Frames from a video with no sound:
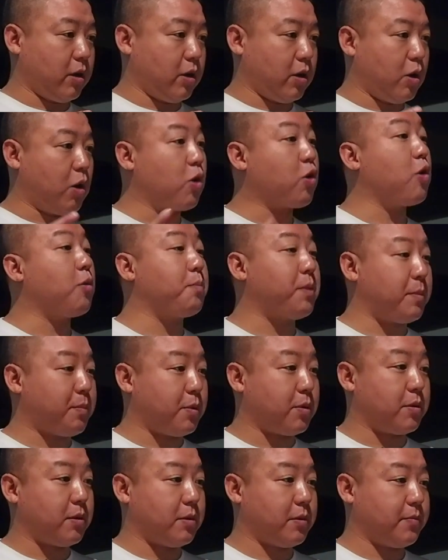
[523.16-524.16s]
Hong Kong
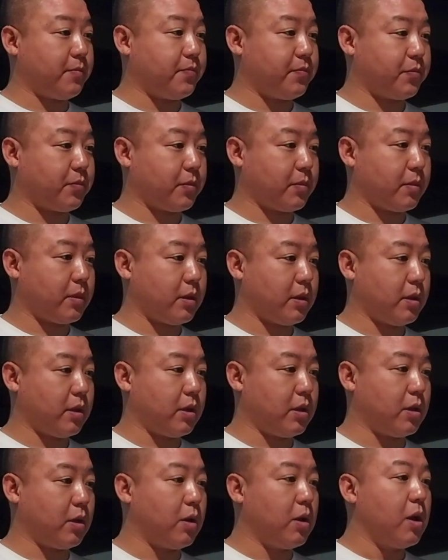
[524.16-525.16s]
people,
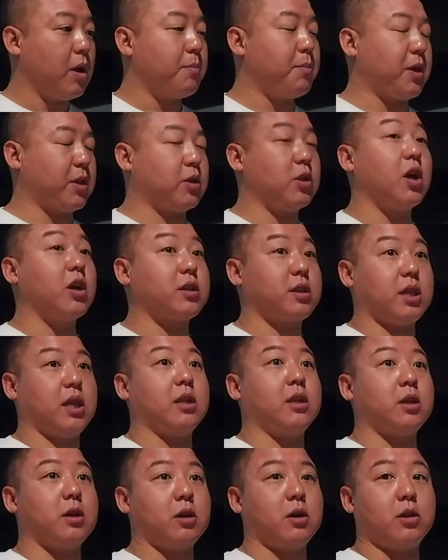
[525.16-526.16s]
but not
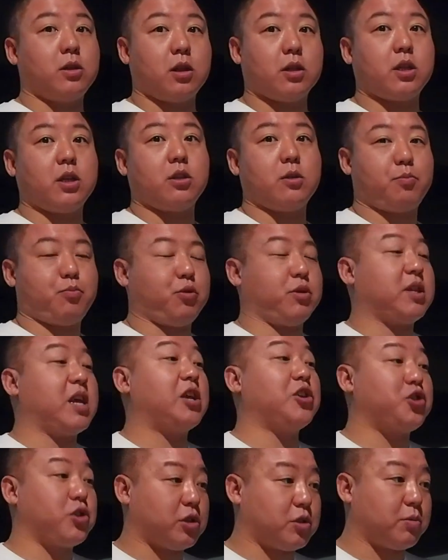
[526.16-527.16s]
in a
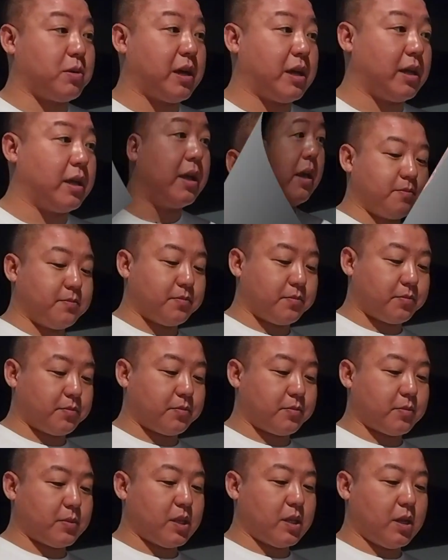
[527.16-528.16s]
pretentious way.
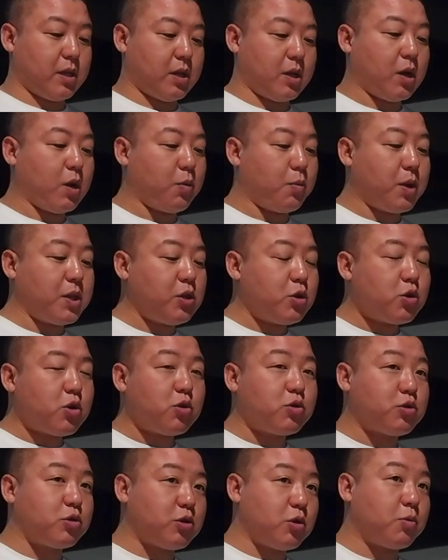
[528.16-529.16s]
When you
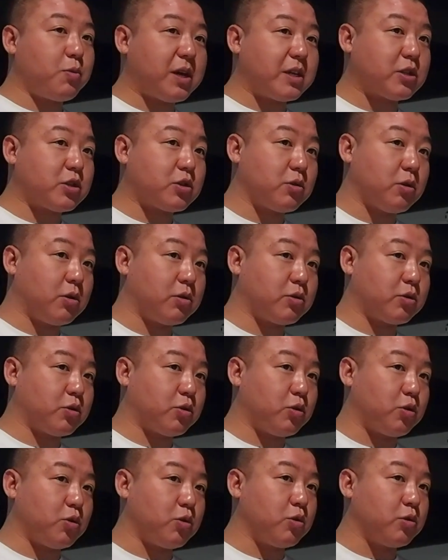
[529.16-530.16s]
go to the restaurant,
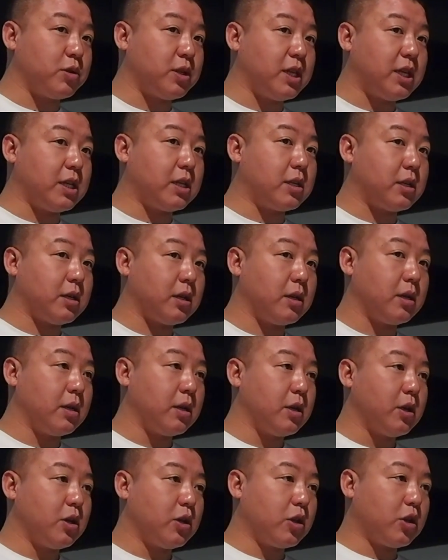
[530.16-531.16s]
you need
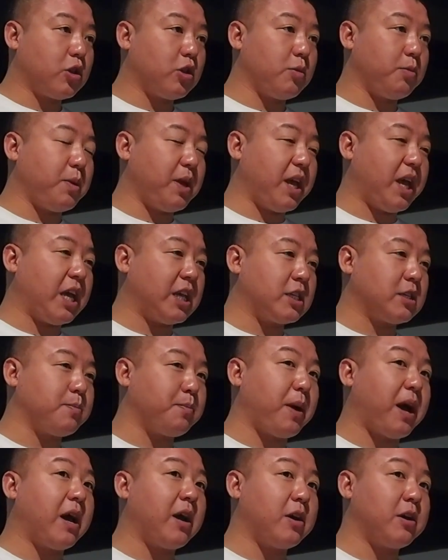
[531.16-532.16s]
to be
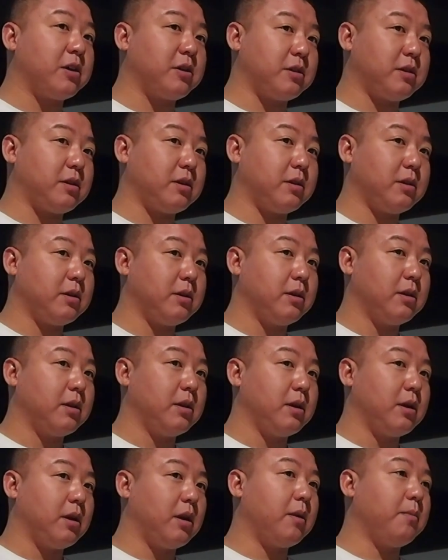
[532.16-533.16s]
inspired
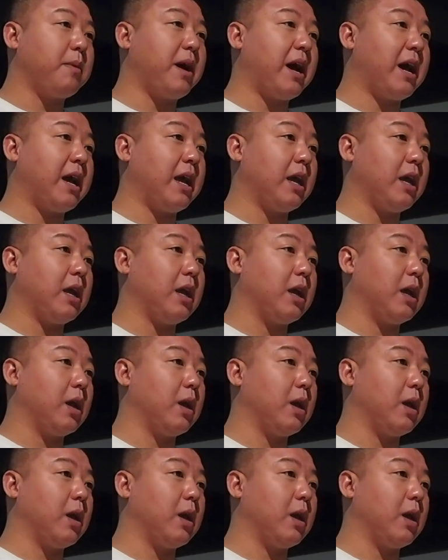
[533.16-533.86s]
by